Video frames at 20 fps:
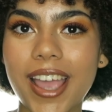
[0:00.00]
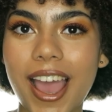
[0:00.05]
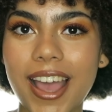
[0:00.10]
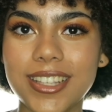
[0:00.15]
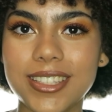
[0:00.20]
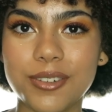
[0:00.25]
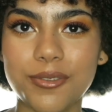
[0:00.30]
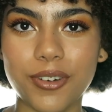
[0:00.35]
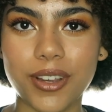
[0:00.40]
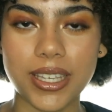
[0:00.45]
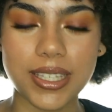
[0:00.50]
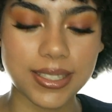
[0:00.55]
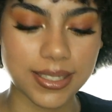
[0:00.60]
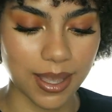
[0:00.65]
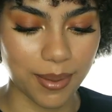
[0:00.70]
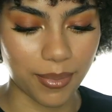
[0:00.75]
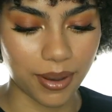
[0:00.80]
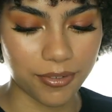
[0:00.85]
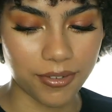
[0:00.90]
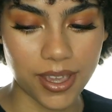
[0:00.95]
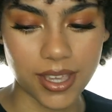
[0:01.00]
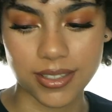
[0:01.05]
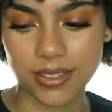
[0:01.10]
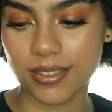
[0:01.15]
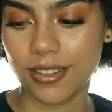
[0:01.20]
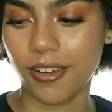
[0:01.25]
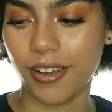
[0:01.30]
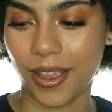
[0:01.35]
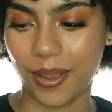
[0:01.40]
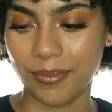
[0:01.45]
had to freaking set my face.
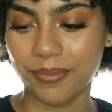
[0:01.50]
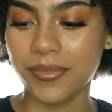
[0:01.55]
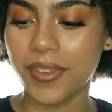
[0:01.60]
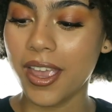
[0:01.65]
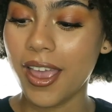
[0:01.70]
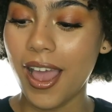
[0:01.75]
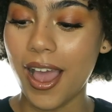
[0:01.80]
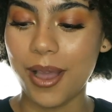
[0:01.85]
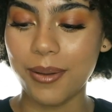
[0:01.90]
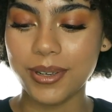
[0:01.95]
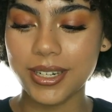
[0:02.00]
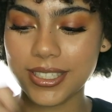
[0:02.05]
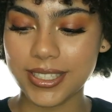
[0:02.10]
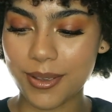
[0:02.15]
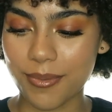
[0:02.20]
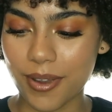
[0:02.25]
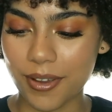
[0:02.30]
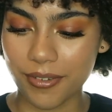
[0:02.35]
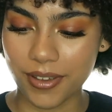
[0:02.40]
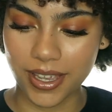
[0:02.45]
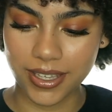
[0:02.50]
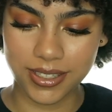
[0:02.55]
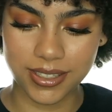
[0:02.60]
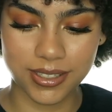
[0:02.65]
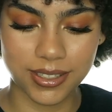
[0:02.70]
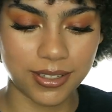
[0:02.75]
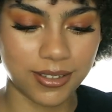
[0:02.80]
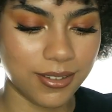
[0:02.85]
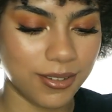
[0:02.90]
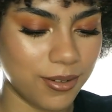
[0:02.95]
Okay, I'm gonna set my face
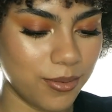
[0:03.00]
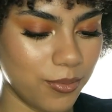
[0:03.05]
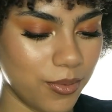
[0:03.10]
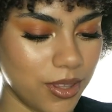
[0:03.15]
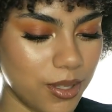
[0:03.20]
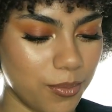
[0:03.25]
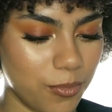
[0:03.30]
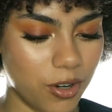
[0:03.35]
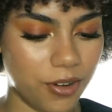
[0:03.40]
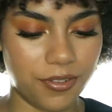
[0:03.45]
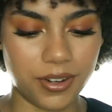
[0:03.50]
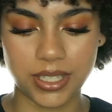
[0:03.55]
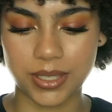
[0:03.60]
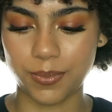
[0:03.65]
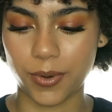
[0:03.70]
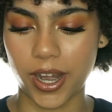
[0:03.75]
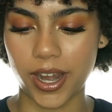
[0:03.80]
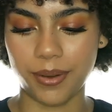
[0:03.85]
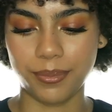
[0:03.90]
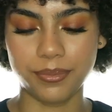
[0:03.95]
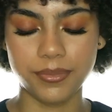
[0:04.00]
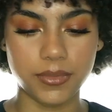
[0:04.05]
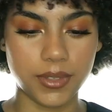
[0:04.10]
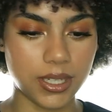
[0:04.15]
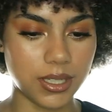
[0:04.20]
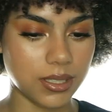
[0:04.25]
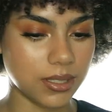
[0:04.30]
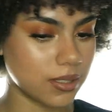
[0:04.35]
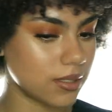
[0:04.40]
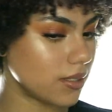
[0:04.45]
with the Morphe spray,
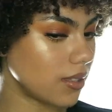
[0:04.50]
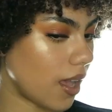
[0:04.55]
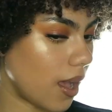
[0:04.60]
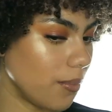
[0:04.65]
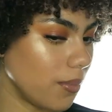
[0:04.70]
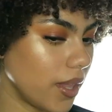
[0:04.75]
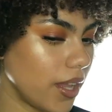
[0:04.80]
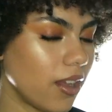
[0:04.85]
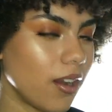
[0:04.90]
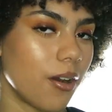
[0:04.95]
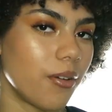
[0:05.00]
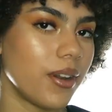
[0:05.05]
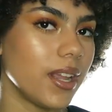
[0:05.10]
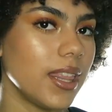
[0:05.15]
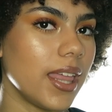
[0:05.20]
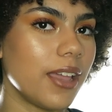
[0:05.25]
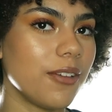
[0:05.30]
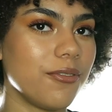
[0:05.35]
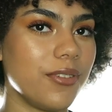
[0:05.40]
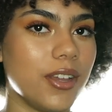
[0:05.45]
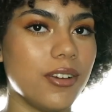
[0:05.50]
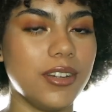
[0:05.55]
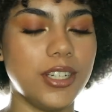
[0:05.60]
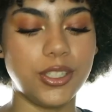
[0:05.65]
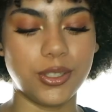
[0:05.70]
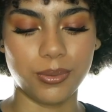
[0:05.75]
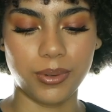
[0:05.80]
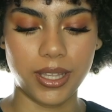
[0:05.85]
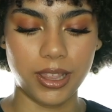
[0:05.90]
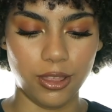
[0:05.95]
because I'm like already like very
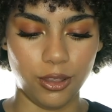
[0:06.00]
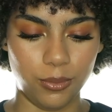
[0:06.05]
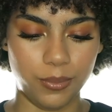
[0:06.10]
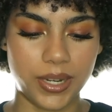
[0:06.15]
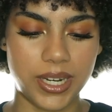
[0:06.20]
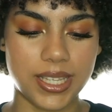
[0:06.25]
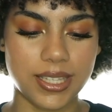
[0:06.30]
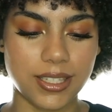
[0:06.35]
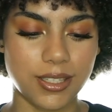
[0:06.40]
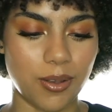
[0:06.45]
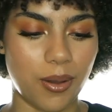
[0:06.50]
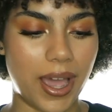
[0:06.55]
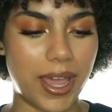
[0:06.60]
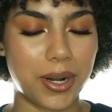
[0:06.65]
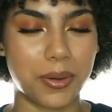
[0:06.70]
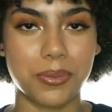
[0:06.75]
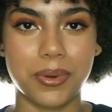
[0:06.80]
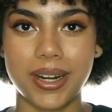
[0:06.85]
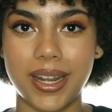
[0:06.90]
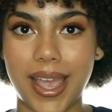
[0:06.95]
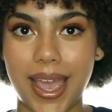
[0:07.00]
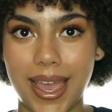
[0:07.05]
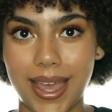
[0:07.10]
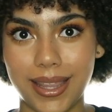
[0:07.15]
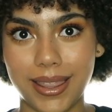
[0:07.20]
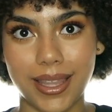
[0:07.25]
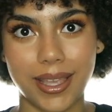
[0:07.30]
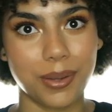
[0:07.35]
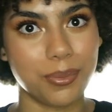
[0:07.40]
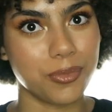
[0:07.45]
dewy and luminous, so I don't want to
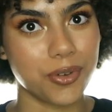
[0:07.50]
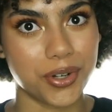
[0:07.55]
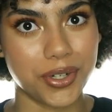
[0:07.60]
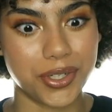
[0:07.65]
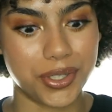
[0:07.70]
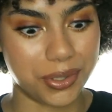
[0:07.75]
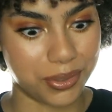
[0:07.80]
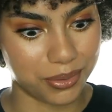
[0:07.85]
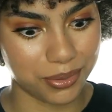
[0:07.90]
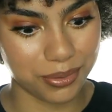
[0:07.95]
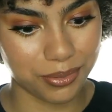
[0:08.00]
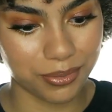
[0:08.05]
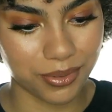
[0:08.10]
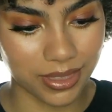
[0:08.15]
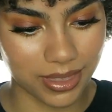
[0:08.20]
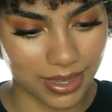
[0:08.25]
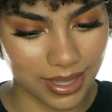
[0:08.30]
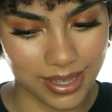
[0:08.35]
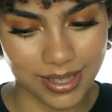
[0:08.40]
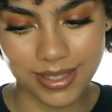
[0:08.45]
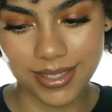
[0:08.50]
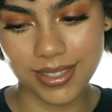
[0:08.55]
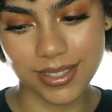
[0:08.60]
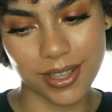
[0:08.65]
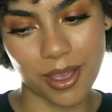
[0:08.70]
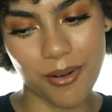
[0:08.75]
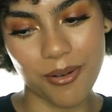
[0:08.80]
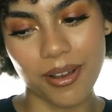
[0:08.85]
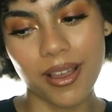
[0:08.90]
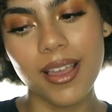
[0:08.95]
add like more dew with this.
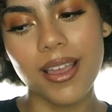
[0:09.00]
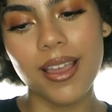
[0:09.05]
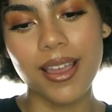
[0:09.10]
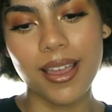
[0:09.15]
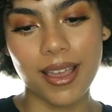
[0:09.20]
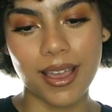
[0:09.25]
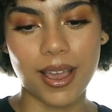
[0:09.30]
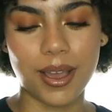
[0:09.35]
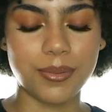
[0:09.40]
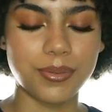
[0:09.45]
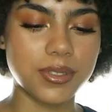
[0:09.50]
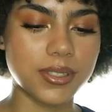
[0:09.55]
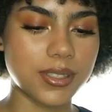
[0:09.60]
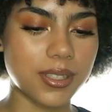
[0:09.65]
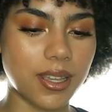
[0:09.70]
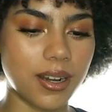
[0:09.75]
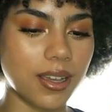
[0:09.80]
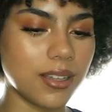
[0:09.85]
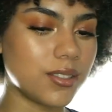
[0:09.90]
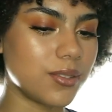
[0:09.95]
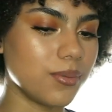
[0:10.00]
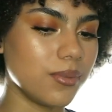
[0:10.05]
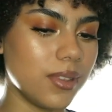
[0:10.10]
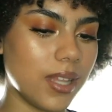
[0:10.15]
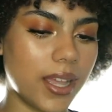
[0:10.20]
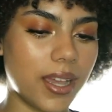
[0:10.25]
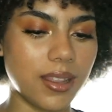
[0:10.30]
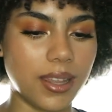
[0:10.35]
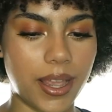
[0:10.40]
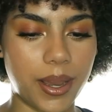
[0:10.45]
So I'm just gonna do
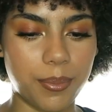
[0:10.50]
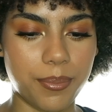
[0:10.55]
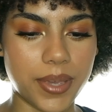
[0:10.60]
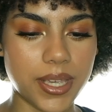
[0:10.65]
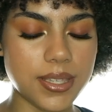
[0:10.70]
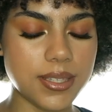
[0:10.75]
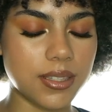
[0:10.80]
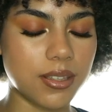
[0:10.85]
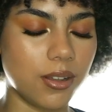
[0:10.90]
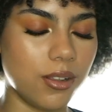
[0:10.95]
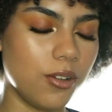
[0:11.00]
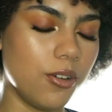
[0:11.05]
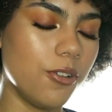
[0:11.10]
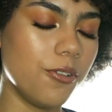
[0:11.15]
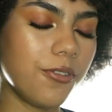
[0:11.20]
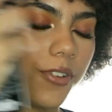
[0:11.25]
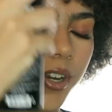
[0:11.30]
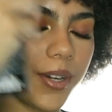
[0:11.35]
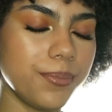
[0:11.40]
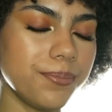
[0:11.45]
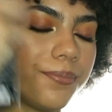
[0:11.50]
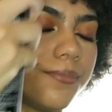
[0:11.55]
like a light mist all over,